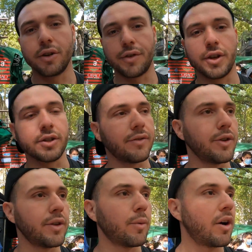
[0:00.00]
So for those of
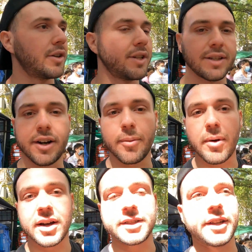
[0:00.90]
you that watch this that are
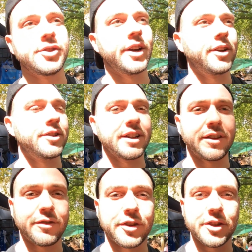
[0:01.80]
mate drinkers,
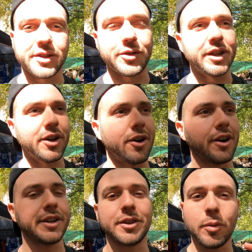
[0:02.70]
and for those of you that
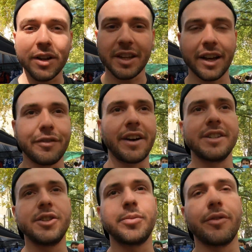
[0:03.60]
aren't, the one thing I
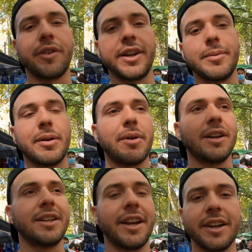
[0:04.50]
find super funny about
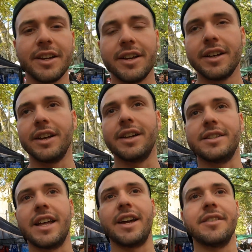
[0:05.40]
mate
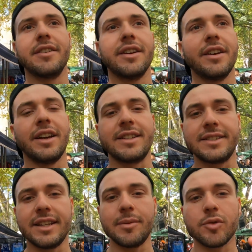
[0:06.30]
is that it
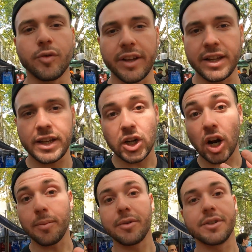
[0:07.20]
seems really
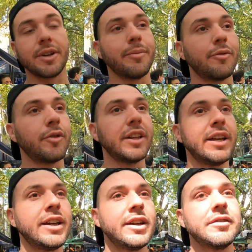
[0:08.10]
cumbersome,
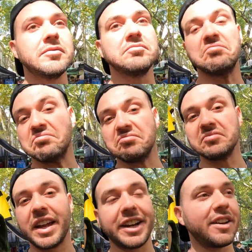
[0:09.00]
really
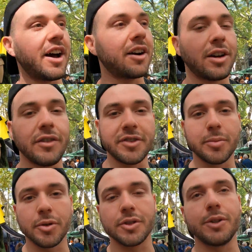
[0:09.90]
like not
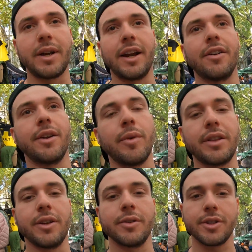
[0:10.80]
comfortable to carry
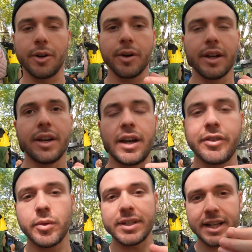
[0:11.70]
with you. So
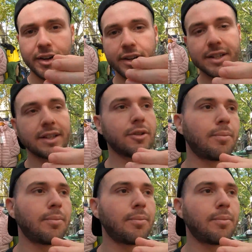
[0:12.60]
everyone is carrying this little